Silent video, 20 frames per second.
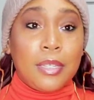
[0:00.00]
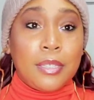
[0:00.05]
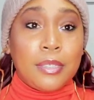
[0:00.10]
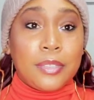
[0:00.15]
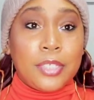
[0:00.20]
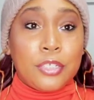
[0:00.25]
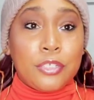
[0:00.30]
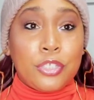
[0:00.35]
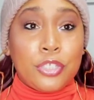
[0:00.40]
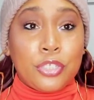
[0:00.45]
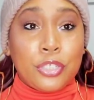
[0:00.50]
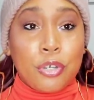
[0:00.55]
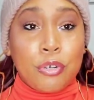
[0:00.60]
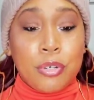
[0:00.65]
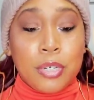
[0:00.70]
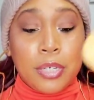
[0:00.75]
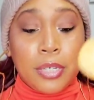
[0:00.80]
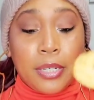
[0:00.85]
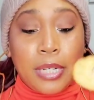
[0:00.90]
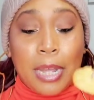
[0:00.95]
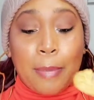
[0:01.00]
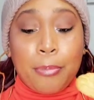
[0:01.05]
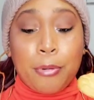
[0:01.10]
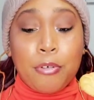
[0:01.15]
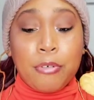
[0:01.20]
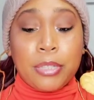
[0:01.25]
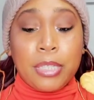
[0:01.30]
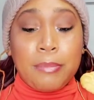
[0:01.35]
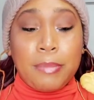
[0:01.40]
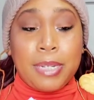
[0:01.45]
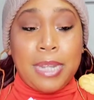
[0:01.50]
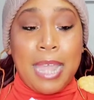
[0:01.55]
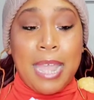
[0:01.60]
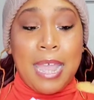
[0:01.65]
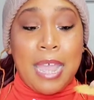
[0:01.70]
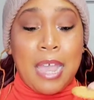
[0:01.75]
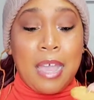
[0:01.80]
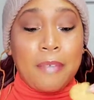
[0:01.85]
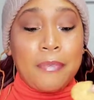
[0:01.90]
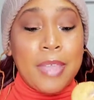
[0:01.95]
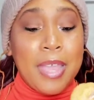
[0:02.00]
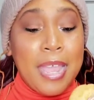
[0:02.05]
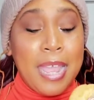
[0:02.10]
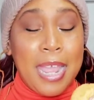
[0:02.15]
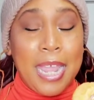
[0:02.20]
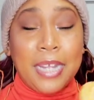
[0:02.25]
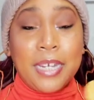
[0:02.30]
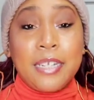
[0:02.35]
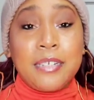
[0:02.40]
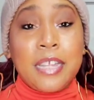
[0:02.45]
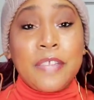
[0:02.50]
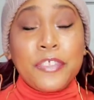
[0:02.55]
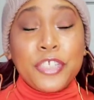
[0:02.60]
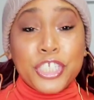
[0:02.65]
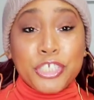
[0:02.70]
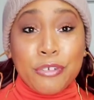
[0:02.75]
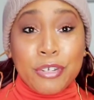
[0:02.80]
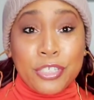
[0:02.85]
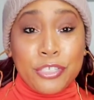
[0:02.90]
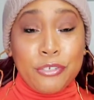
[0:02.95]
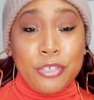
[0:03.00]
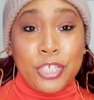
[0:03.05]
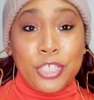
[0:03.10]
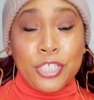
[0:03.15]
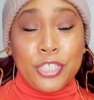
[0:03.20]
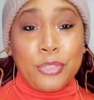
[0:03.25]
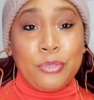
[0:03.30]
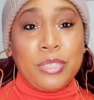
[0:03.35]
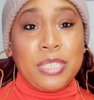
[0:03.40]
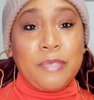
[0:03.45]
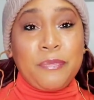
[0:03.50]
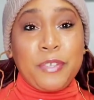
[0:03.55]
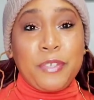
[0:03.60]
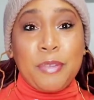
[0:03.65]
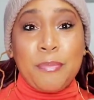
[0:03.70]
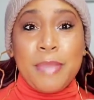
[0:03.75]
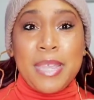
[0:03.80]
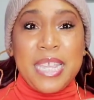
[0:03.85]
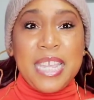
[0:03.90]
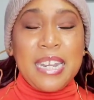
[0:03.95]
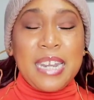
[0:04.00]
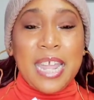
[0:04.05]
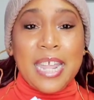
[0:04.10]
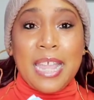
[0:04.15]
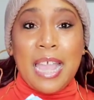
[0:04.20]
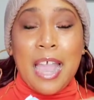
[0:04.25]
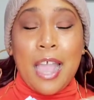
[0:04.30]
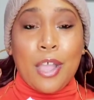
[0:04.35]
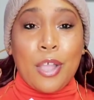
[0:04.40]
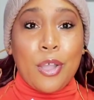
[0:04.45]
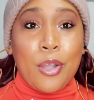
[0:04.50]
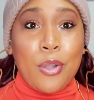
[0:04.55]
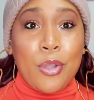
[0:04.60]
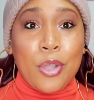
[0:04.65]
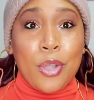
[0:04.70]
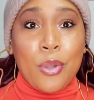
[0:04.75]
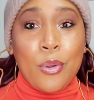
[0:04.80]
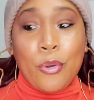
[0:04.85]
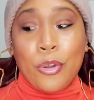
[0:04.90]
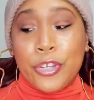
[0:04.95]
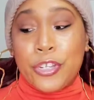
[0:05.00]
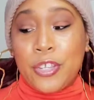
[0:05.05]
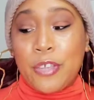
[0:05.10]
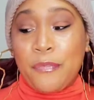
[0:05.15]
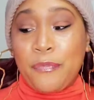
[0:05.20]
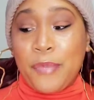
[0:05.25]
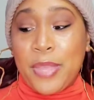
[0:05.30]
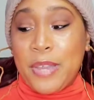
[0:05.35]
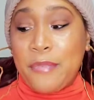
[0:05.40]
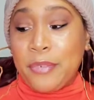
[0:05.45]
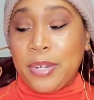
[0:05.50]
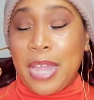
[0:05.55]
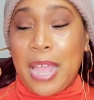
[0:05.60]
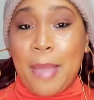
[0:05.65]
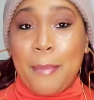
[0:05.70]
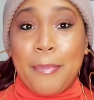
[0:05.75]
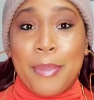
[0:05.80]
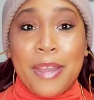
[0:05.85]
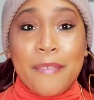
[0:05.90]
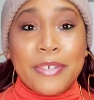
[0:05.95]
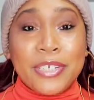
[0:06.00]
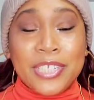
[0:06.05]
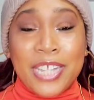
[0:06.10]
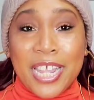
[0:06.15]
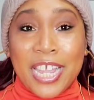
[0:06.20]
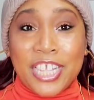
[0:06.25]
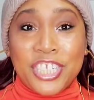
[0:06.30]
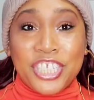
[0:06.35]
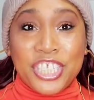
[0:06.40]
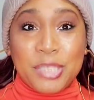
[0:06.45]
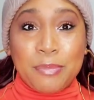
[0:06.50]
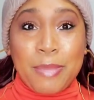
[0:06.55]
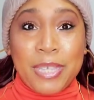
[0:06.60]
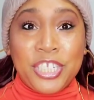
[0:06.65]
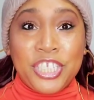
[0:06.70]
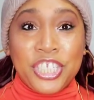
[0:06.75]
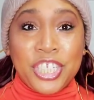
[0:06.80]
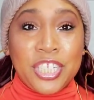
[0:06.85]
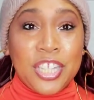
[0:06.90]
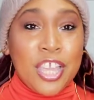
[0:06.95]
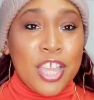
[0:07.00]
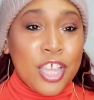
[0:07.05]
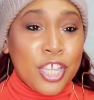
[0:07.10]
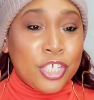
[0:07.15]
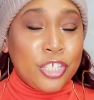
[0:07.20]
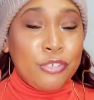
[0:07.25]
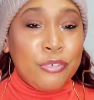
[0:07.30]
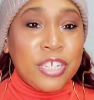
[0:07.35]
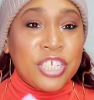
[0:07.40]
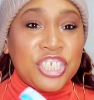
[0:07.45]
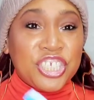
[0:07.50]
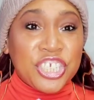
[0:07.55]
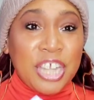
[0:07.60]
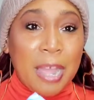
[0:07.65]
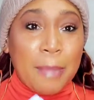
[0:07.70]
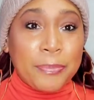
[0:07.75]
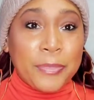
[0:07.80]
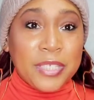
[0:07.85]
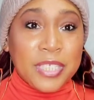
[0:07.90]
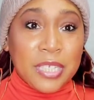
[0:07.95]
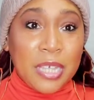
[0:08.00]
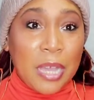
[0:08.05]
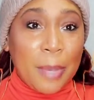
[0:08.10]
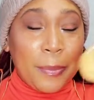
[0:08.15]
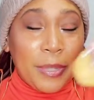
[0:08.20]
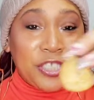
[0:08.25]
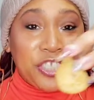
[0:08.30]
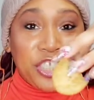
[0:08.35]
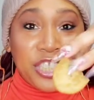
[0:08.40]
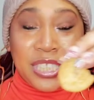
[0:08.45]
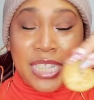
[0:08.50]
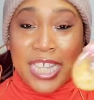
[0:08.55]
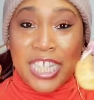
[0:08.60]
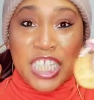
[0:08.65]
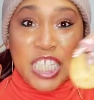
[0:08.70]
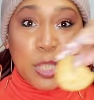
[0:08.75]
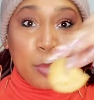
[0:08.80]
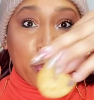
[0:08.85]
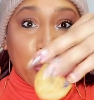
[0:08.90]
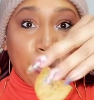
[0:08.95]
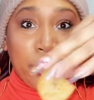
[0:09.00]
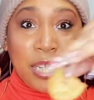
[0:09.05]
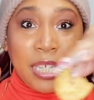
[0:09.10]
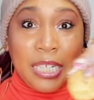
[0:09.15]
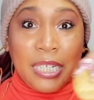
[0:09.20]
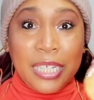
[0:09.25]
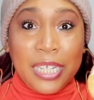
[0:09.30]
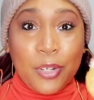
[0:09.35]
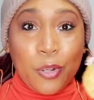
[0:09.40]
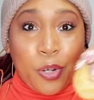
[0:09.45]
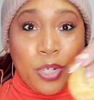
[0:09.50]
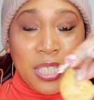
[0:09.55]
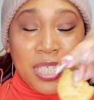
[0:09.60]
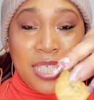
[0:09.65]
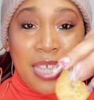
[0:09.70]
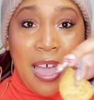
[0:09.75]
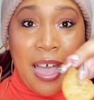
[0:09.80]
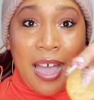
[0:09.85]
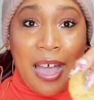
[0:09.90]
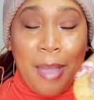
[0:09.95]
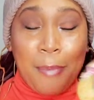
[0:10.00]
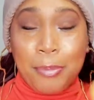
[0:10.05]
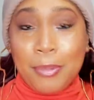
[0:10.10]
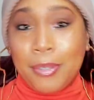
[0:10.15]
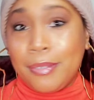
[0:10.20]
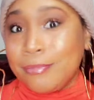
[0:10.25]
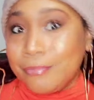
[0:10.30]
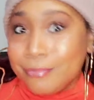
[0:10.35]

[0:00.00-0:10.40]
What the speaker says: they're so good. I broke them in half. And another trick you can do is if you're making like hot cocoa or your favorite hot beverage, like I just mentioned, you can chop this up and just like sprinkle it on top.